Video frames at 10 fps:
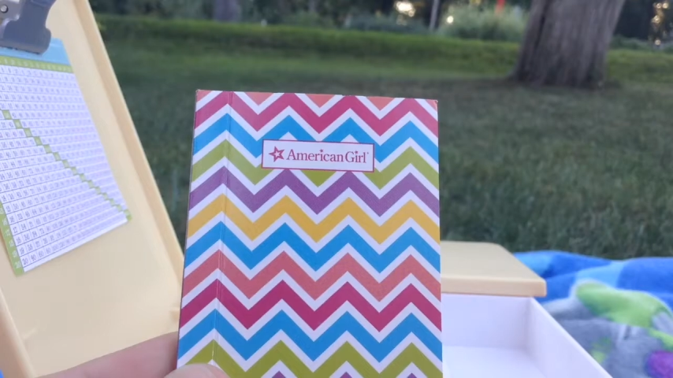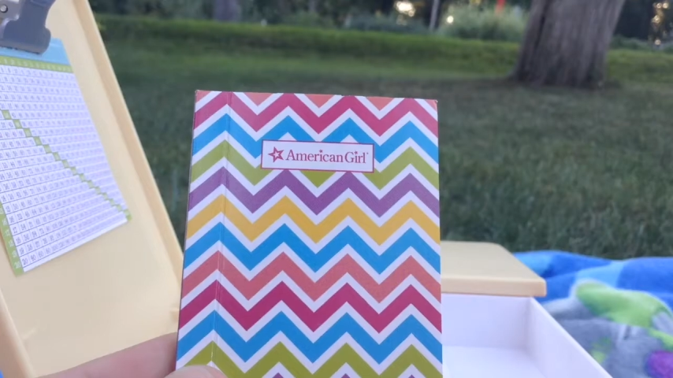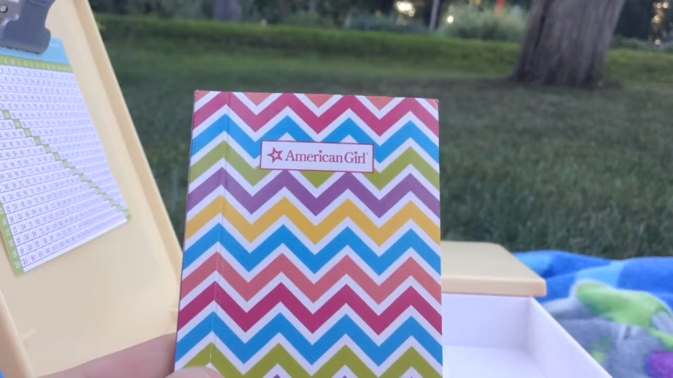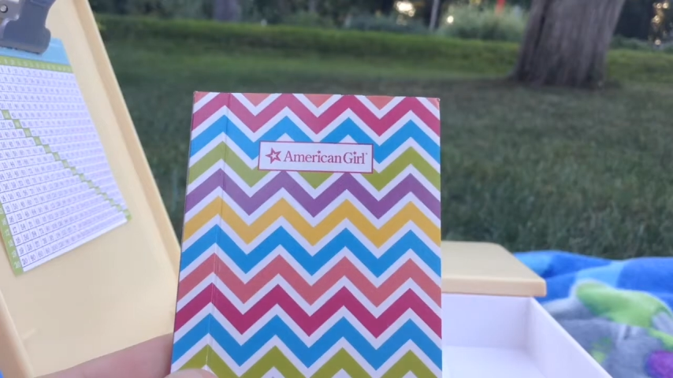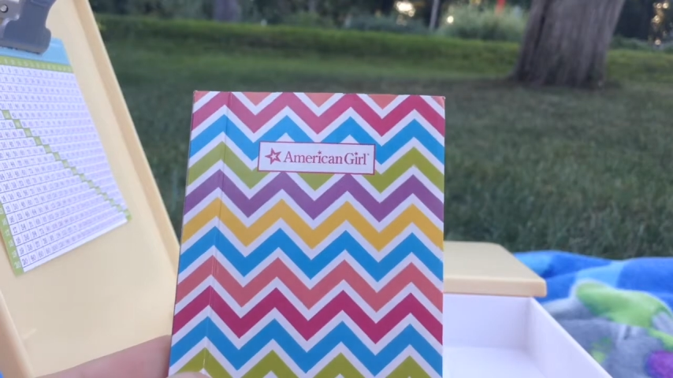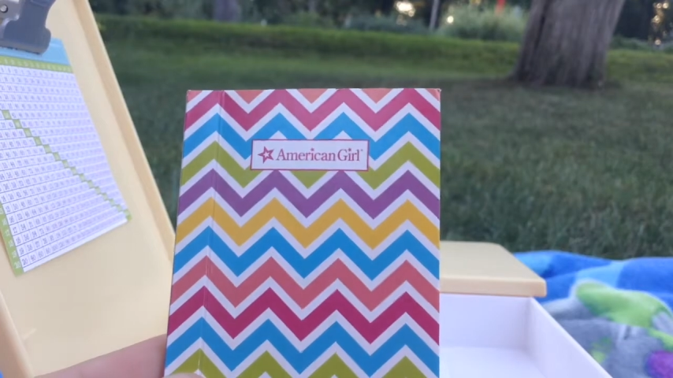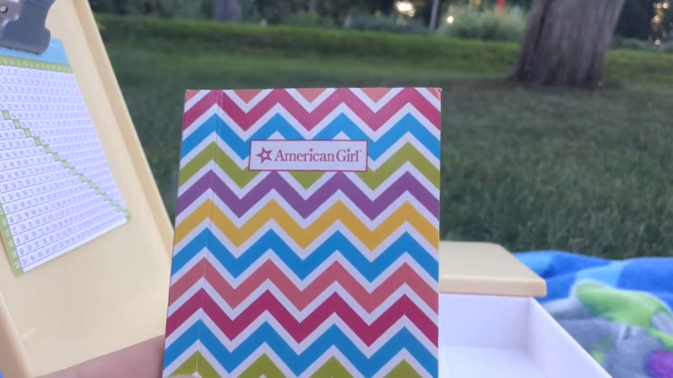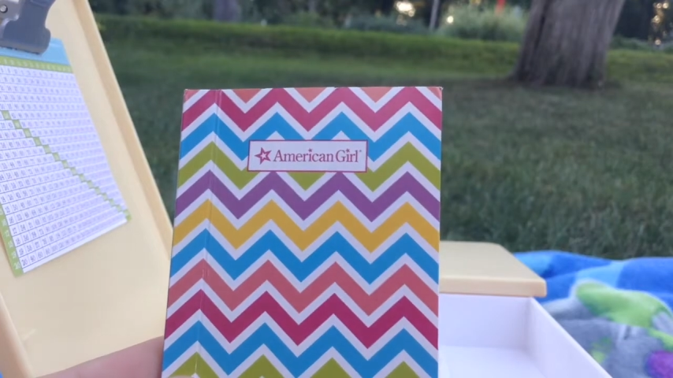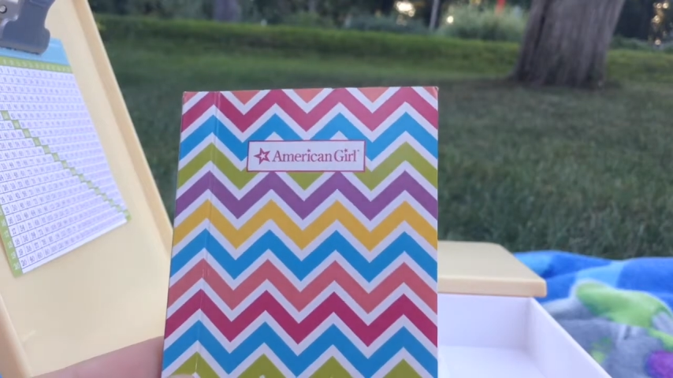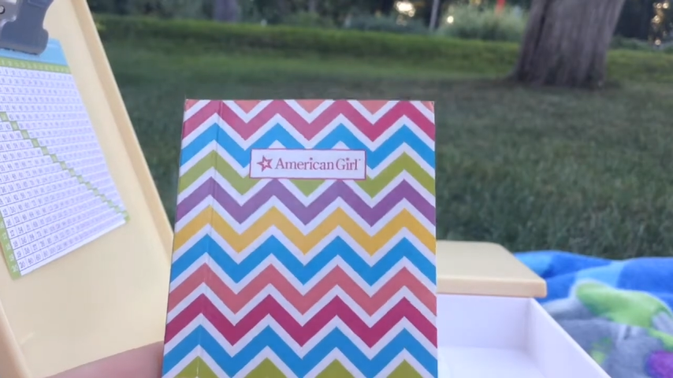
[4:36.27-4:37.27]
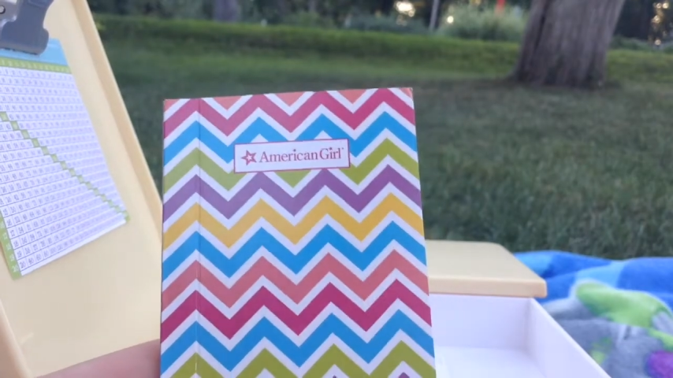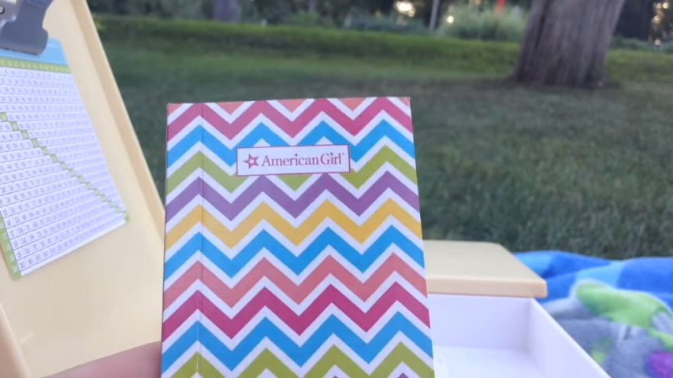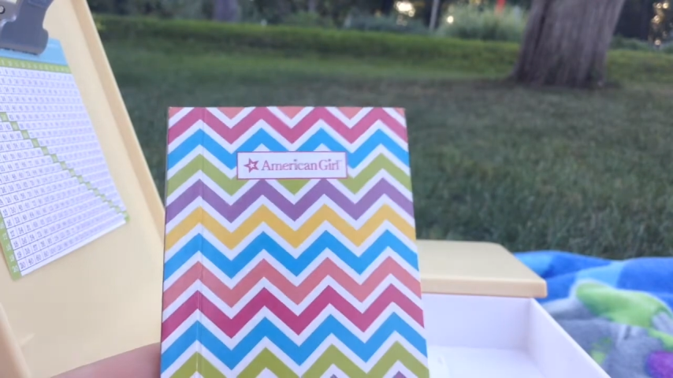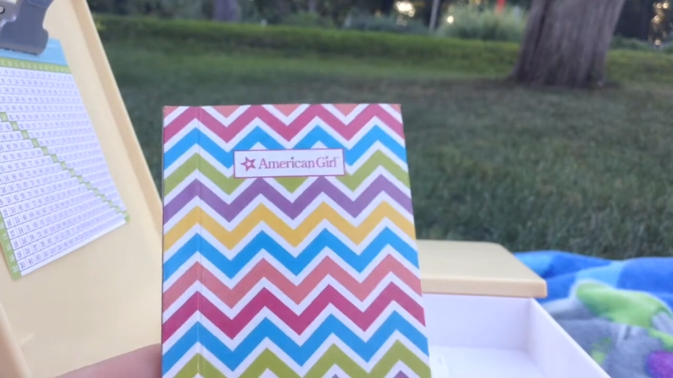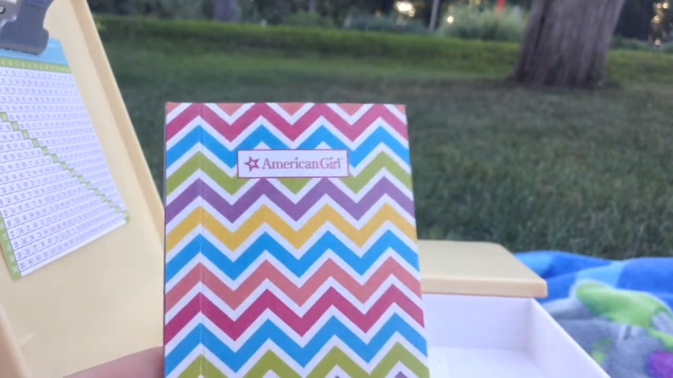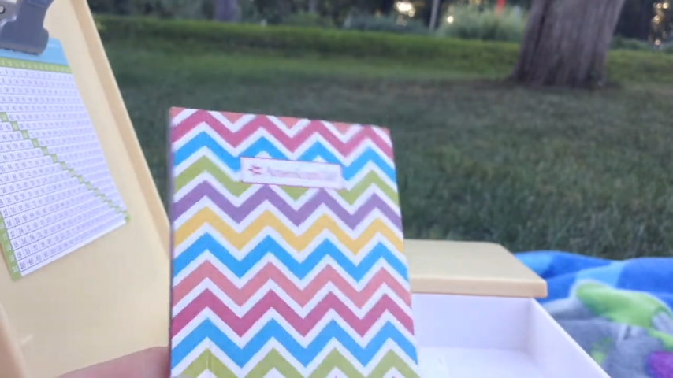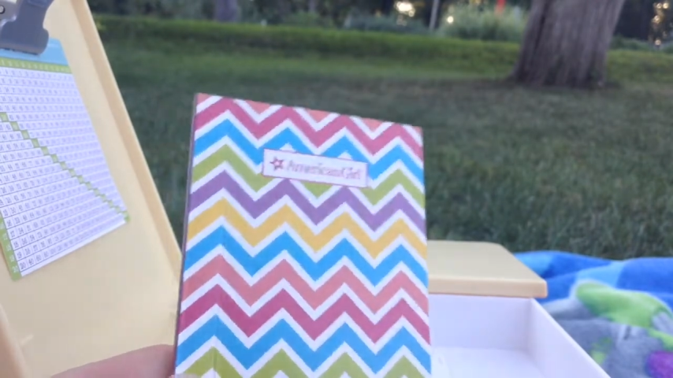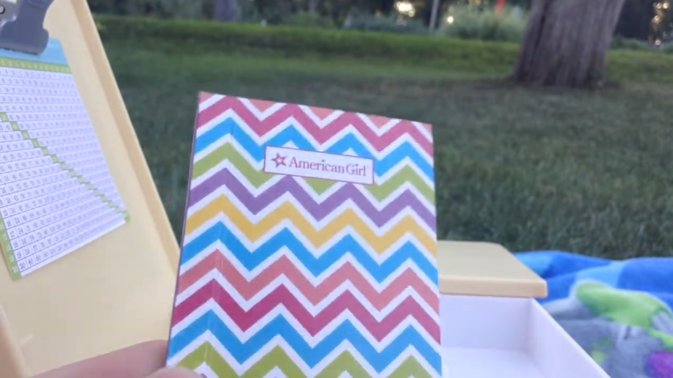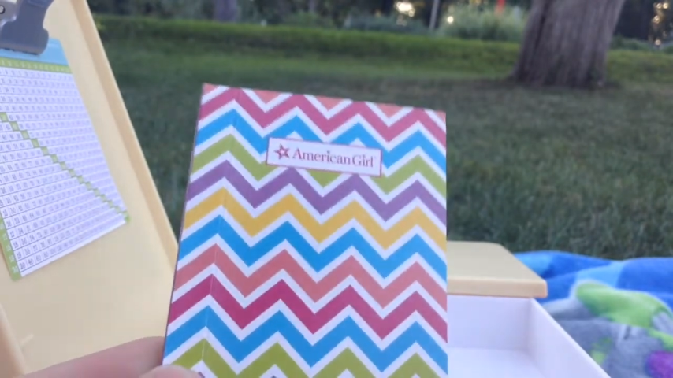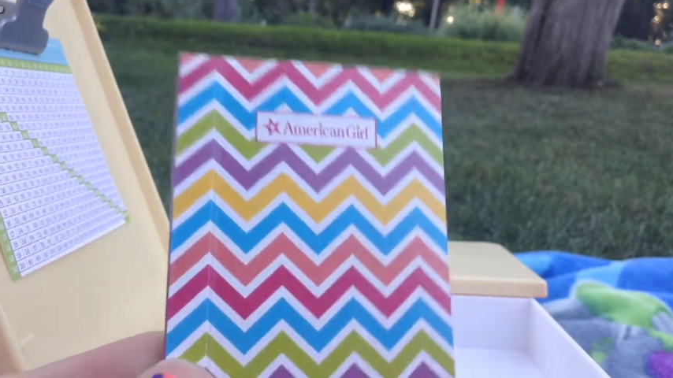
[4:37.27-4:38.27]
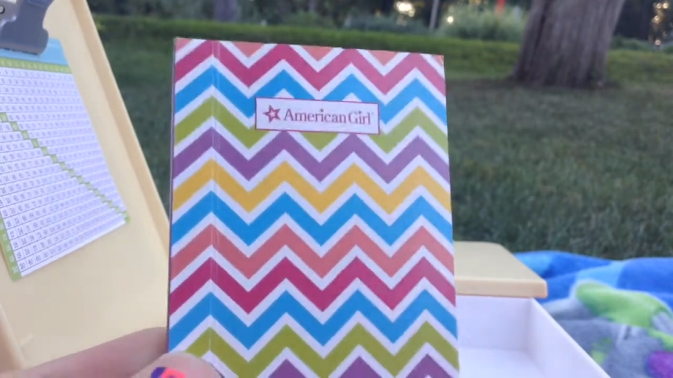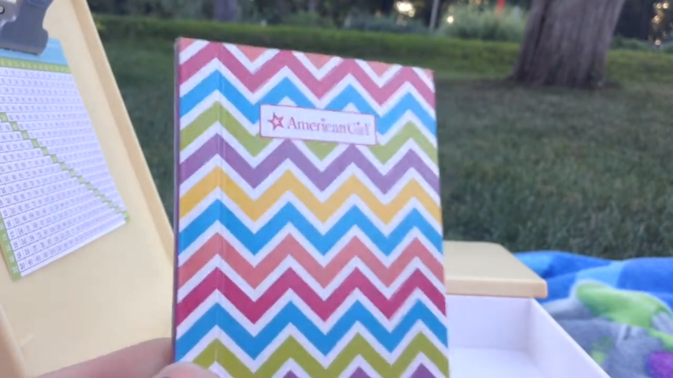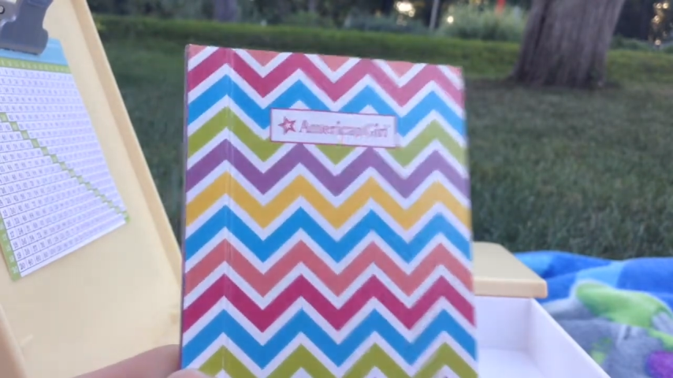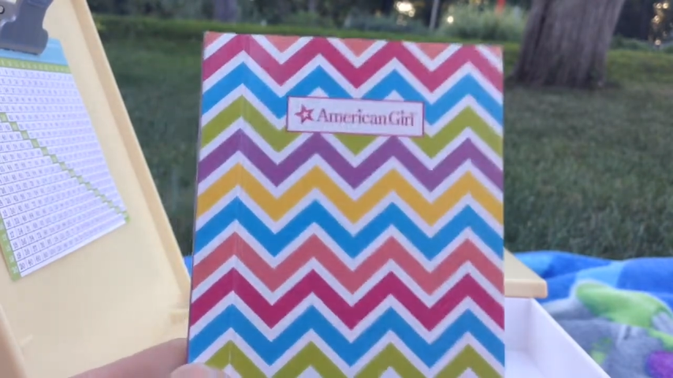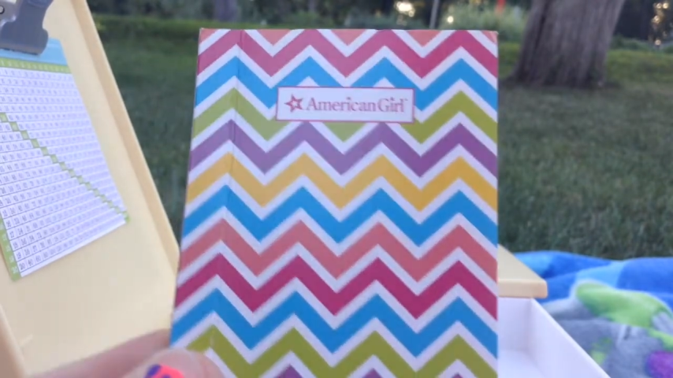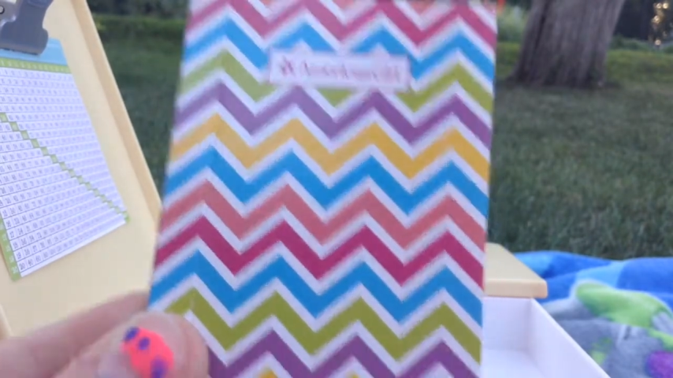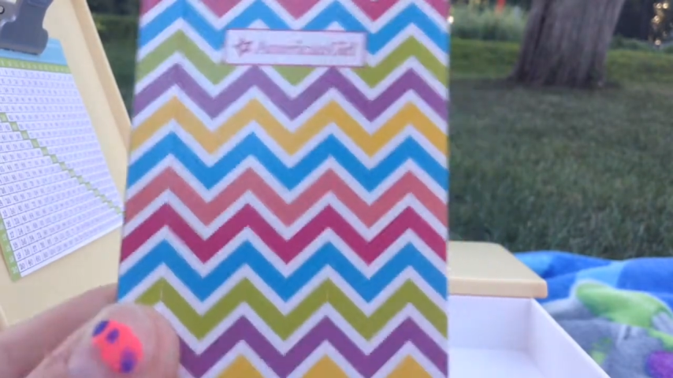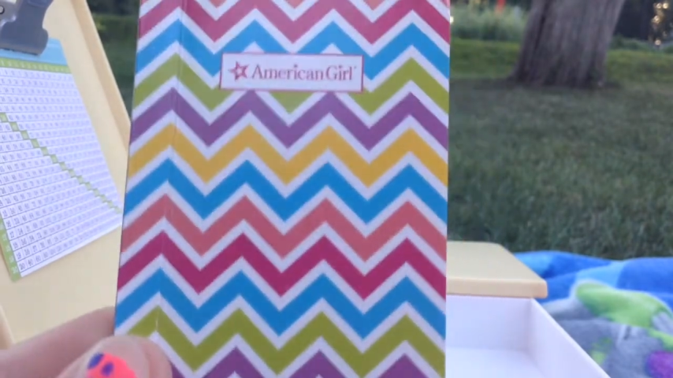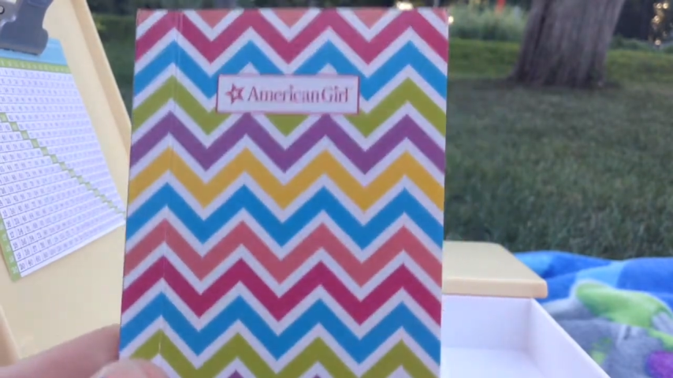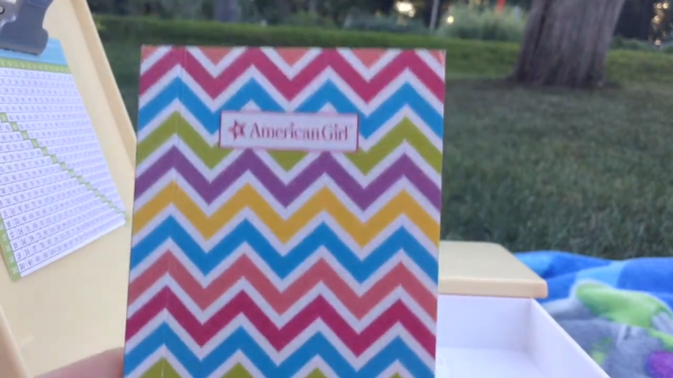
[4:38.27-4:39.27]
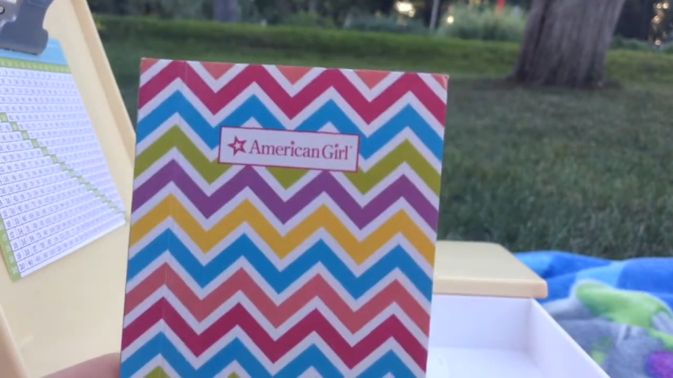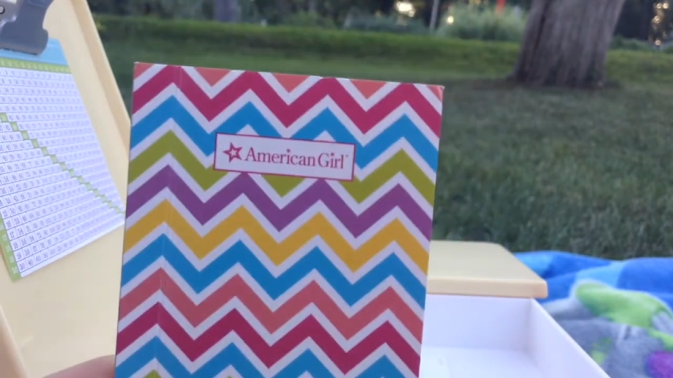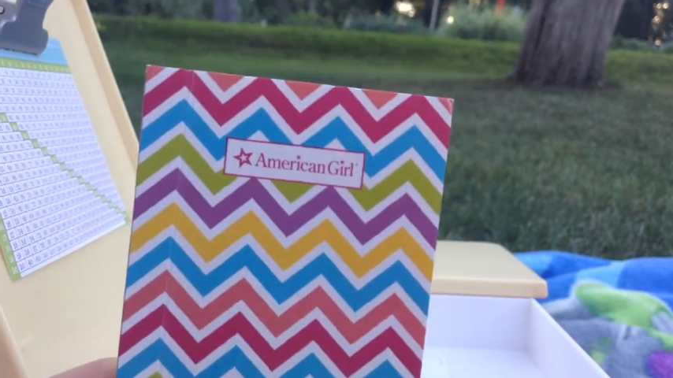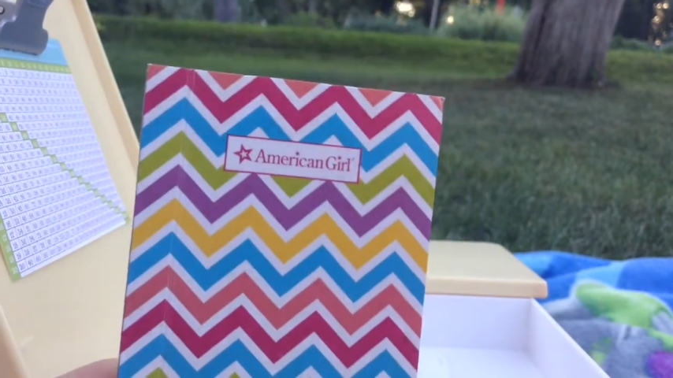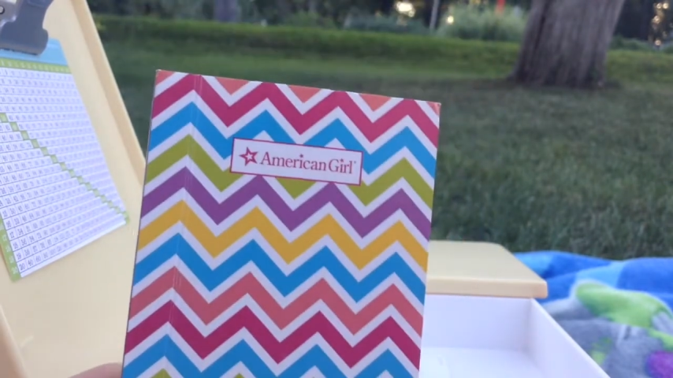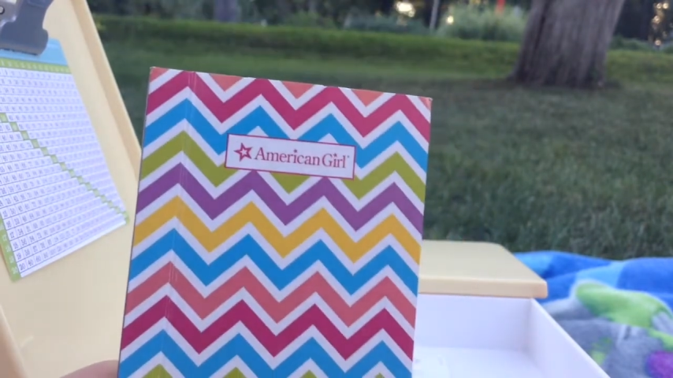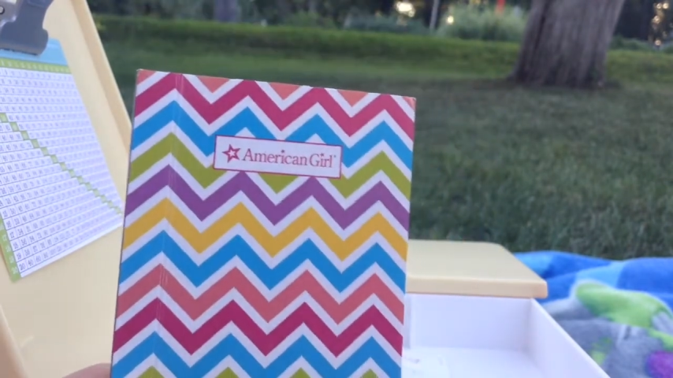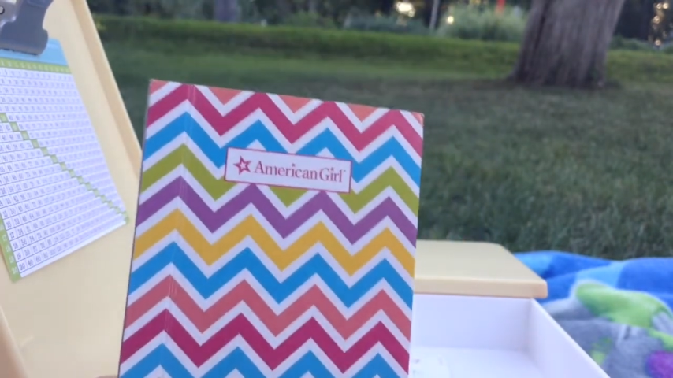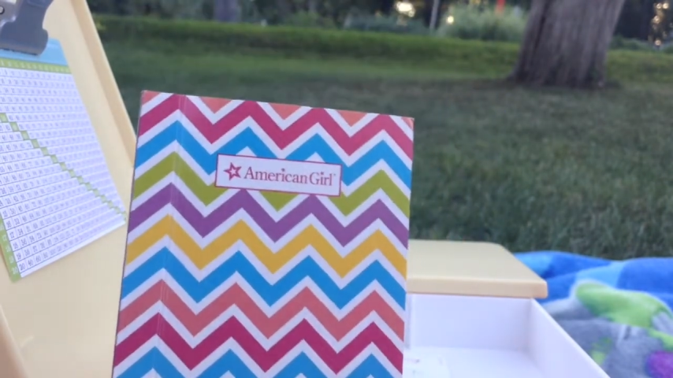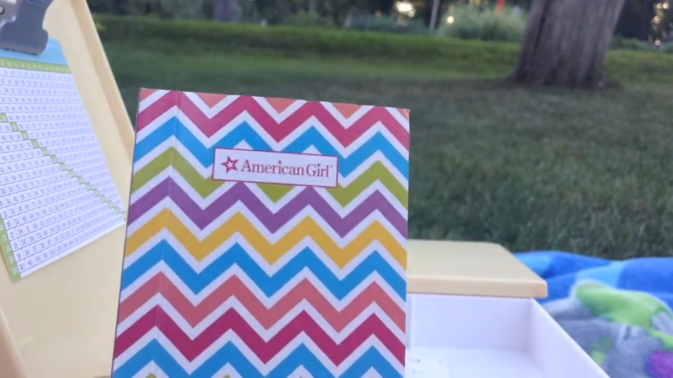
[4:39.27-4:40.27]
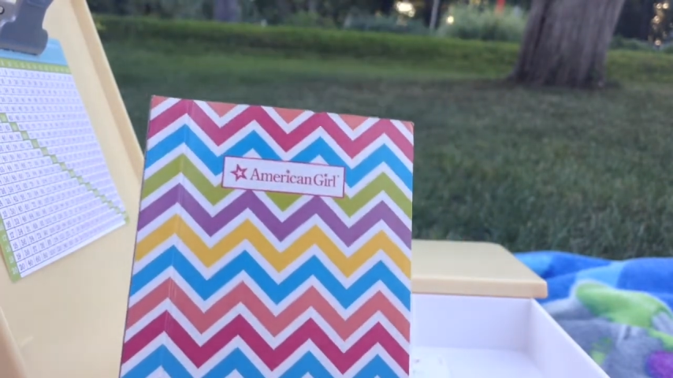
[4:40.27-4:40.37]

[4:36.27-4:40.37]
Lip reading: [unreadable: no face in view]